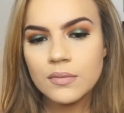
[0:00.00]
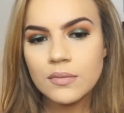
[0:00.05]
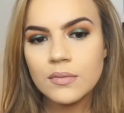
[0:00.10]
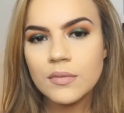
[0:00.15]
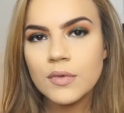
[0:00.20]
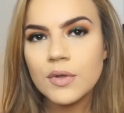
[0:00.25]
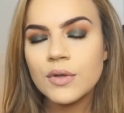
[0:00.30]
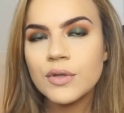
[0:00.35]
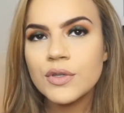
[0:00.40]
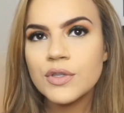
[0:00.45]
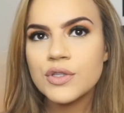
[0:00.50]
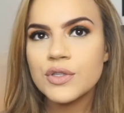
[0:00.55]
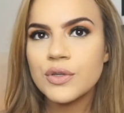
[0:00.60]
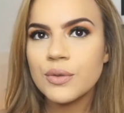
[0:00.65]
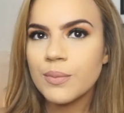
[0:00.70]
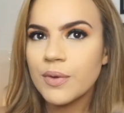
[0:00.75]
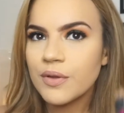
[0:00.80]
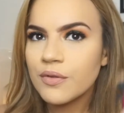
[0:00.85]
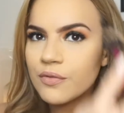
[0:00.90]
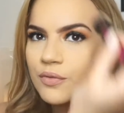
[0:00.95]
I'm gonna
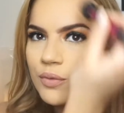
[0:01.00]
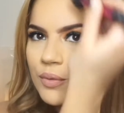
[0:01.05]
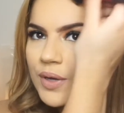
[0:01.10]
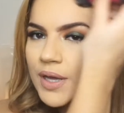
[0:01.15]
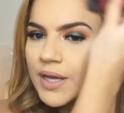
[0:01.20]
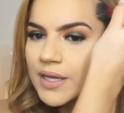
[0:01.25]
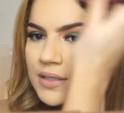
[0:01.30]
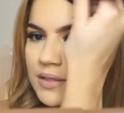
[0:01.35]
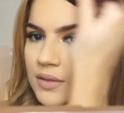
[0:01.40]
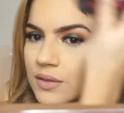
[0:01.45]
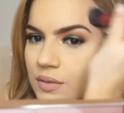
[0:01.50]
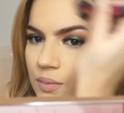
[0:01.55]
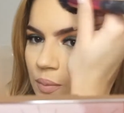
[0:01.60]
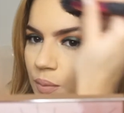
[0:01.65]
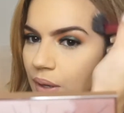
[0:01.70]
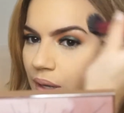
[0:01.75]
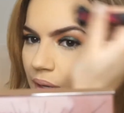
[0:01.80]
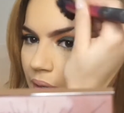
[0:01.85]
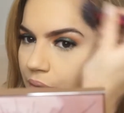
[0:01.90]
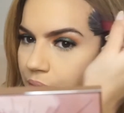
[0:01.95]
do my forehead as
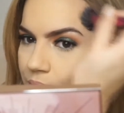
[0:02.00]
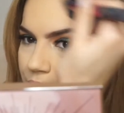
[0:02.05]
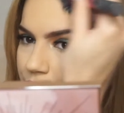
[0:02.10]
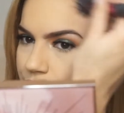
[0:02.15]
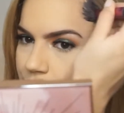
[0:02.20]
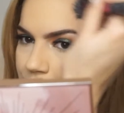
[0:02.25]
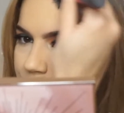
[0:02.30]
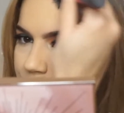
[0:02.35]
well.